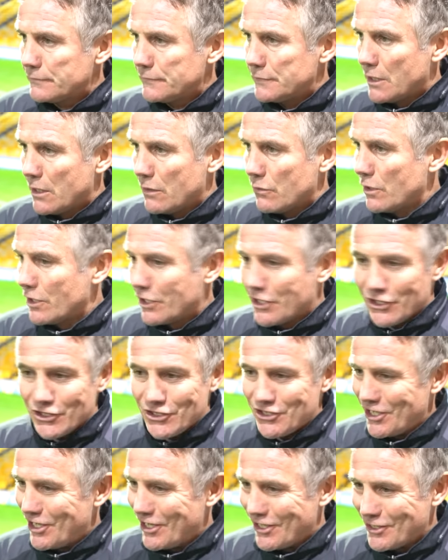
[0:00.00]
you know, a
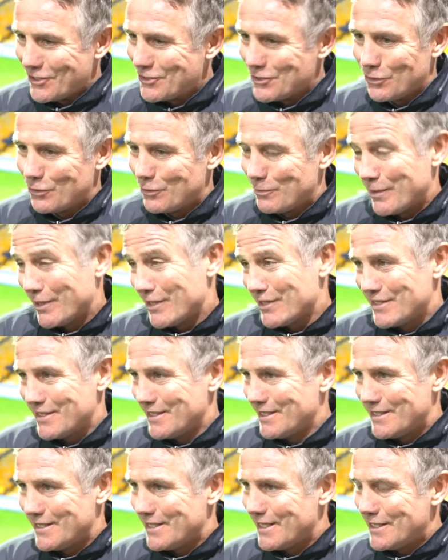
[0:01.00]
concern at all, because
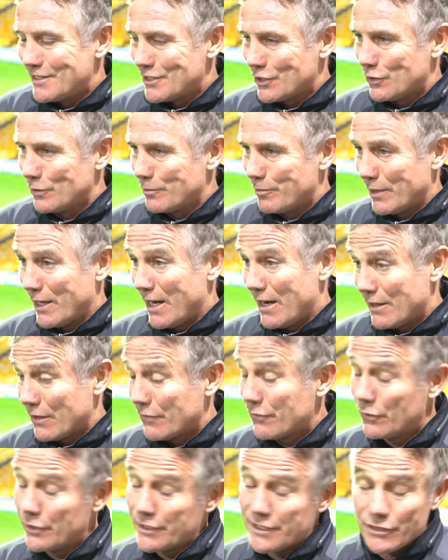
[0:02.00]
he's a good player, and I
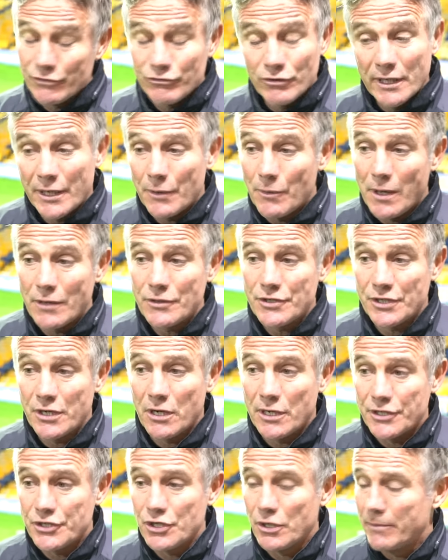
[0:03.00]
thought he did really well
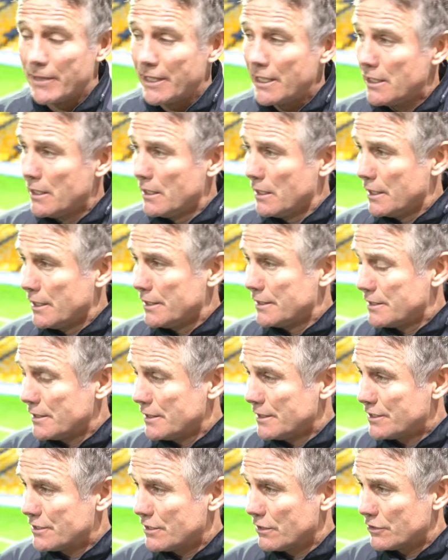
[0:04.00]
tonight, Tommy. He
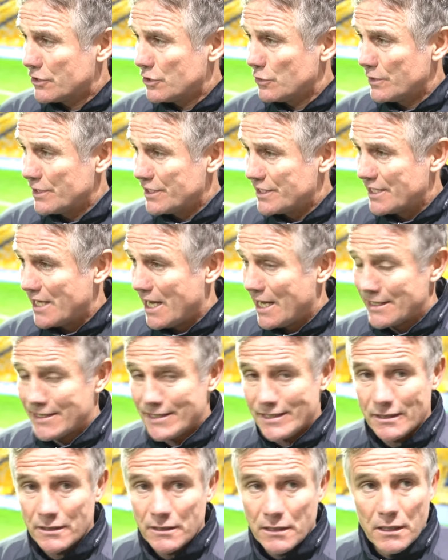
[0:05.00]
stuck to his
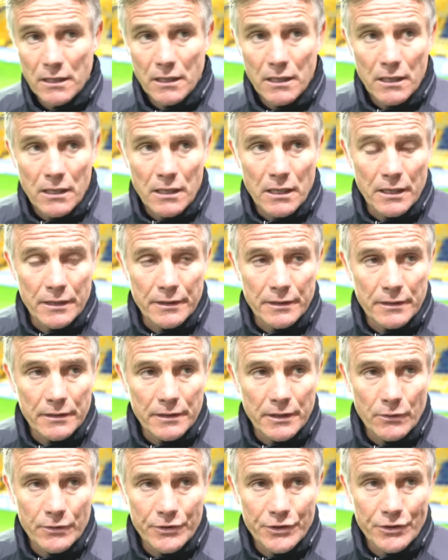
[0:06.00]
task, and
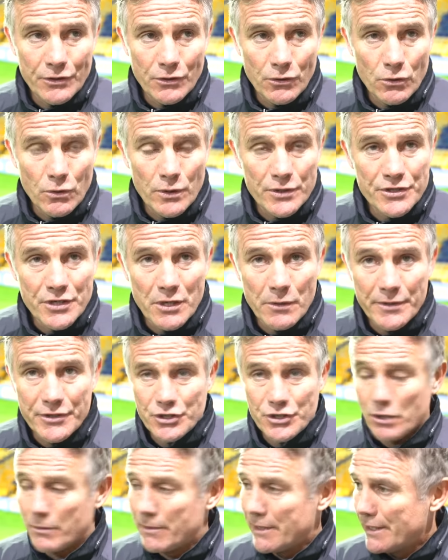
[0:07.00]
you know, you always know
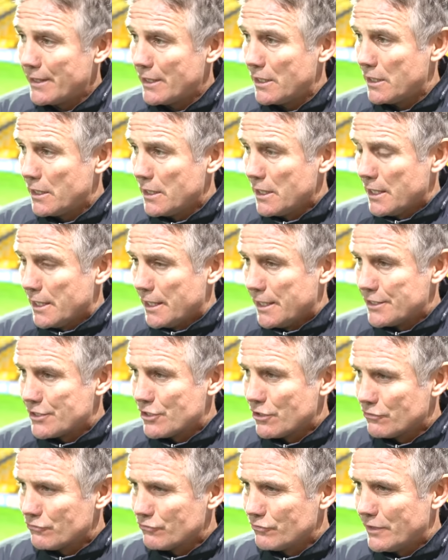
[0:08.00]
Tommy that he's
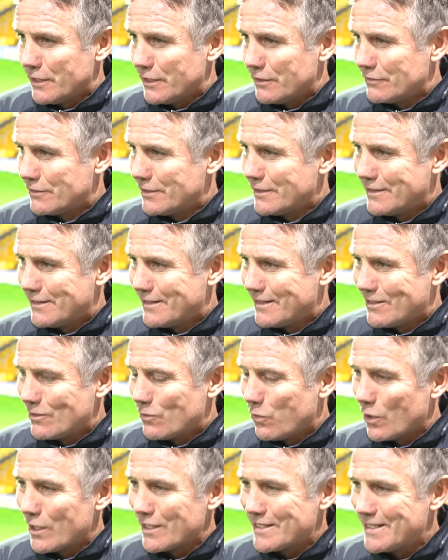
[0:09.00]
got a real
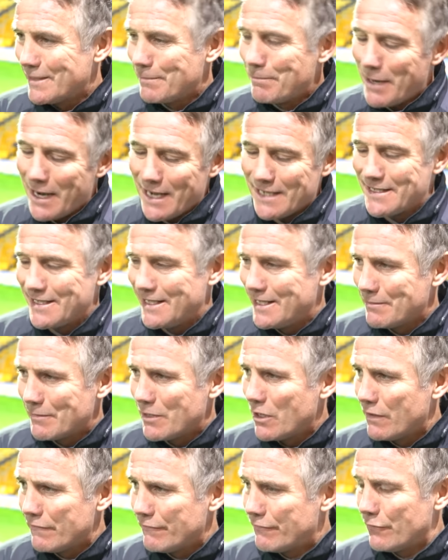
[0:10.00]
quality pass in him
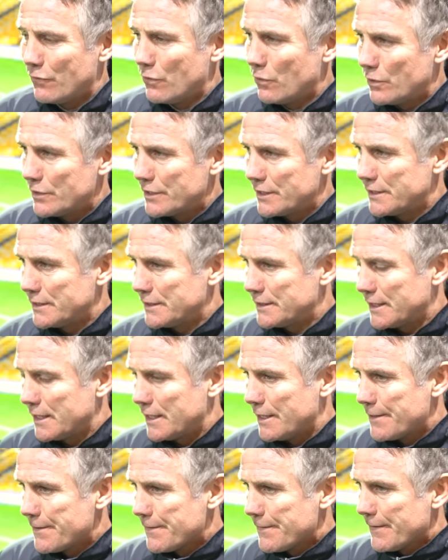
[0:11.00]
going forward,
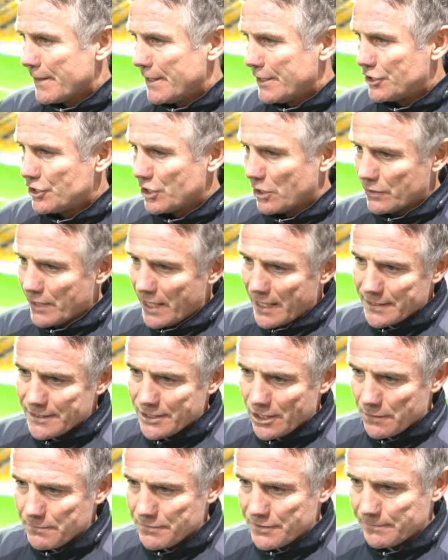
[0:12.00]
and he showed that at
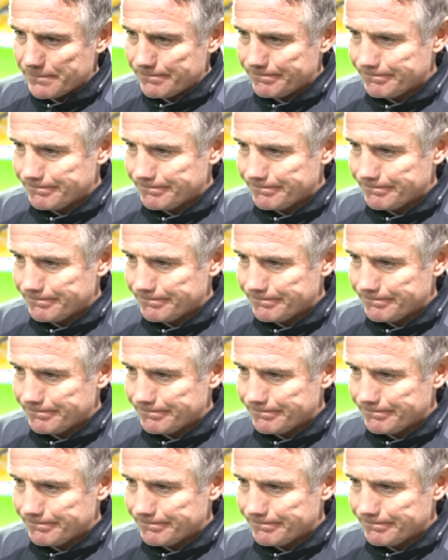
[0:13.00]
times.